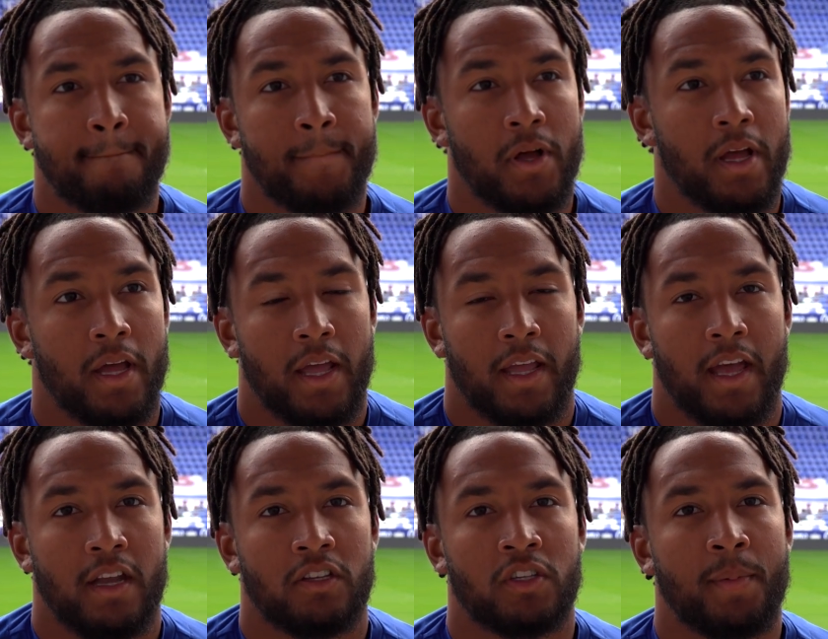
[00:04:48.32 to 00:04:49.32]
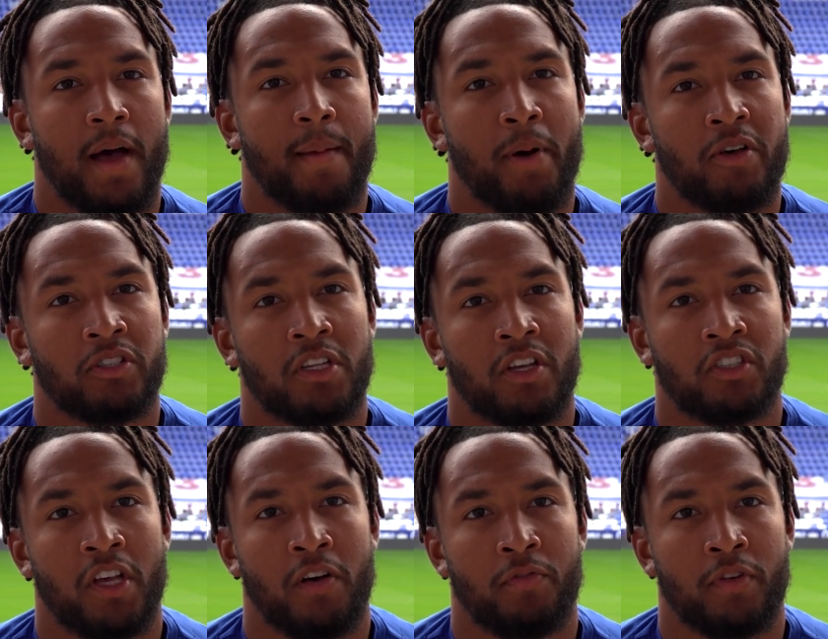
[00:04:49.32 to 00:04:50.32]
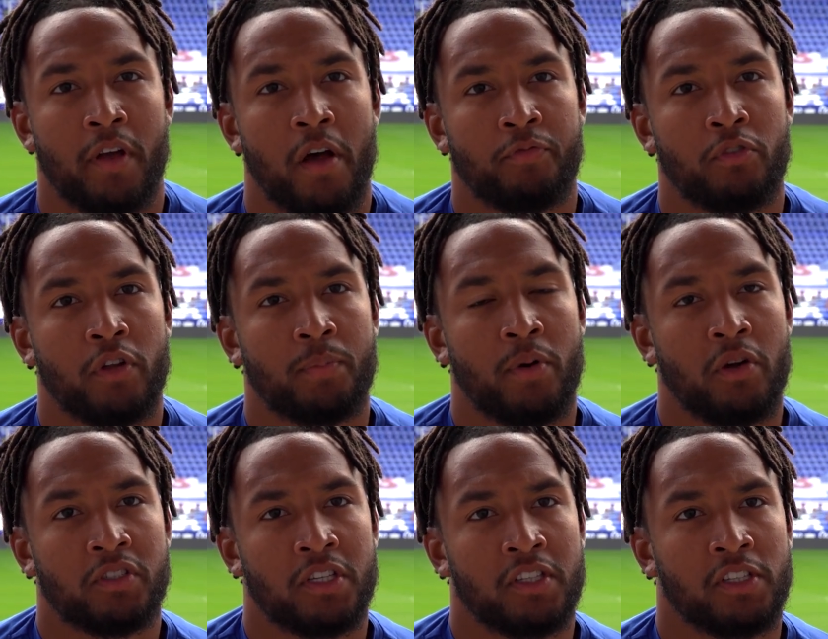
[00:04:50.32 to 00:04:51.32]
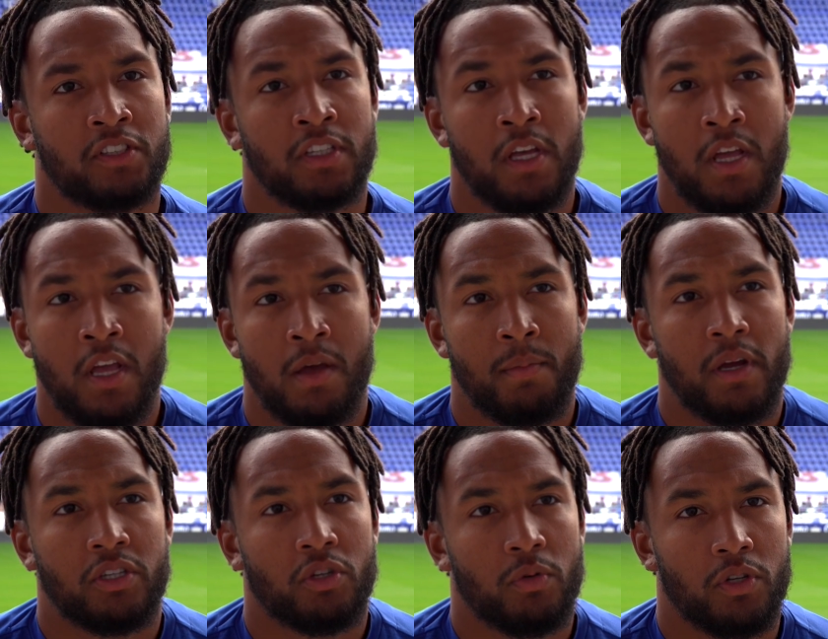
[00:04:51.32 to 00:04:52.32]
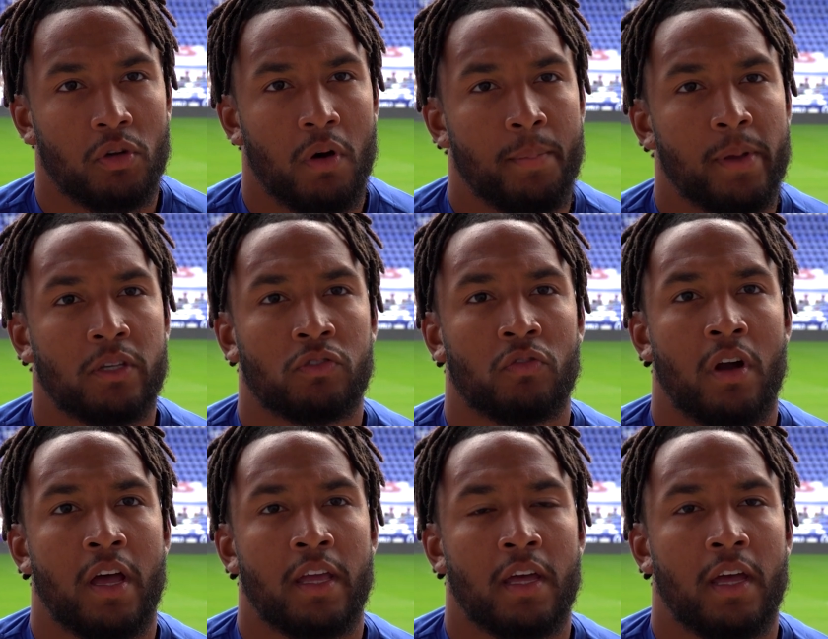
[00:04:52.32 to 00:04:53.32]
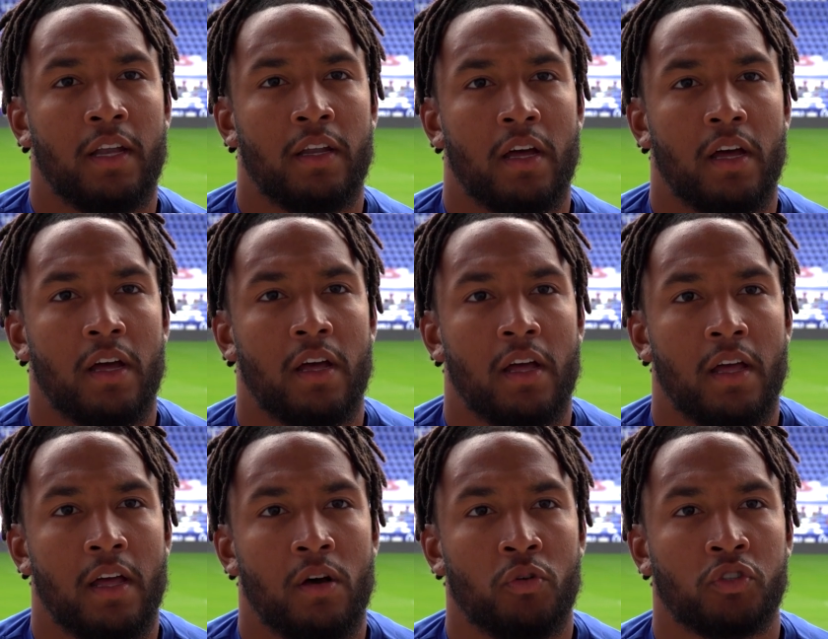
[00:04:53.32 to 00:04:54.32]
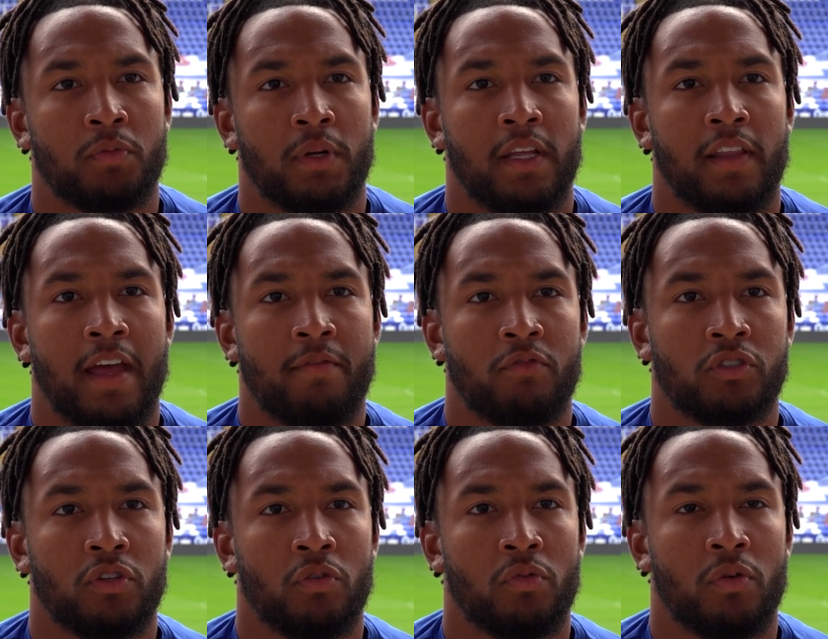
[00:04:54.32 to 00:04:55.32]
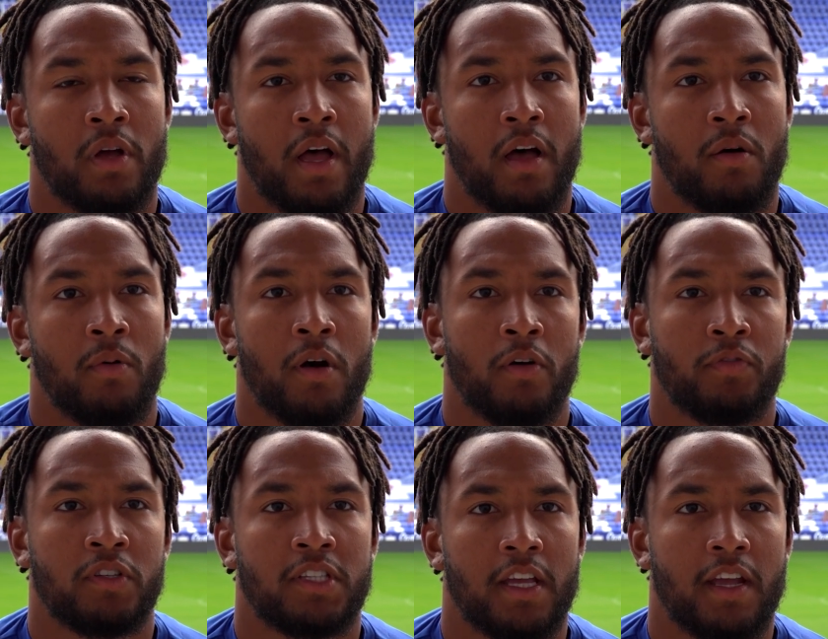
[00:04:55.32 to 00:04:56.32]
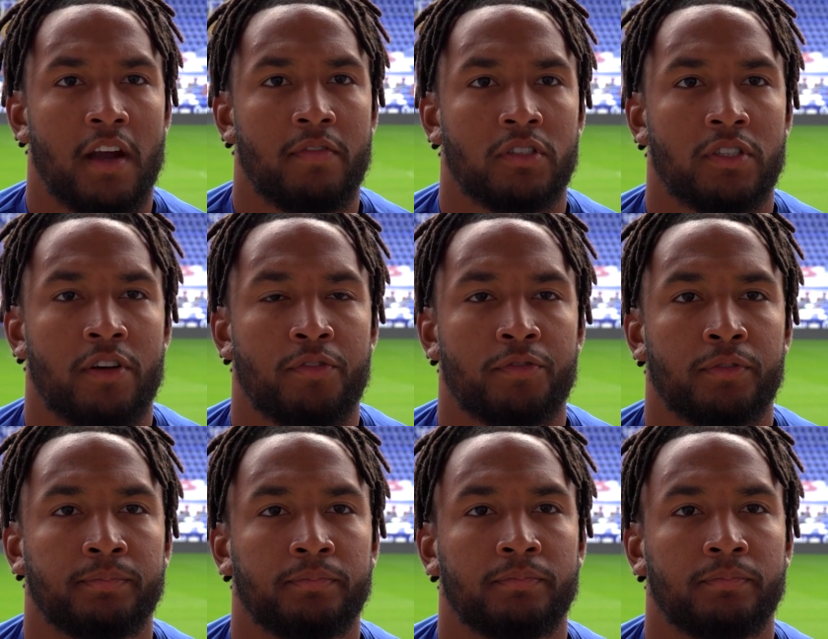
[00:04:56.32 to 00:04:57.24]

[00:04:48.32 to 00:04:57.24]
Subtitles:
But again, it's about imposing ourselves, going through the processes, make sure we do our bits right, and ultimately the end result will hopefully take care of itself.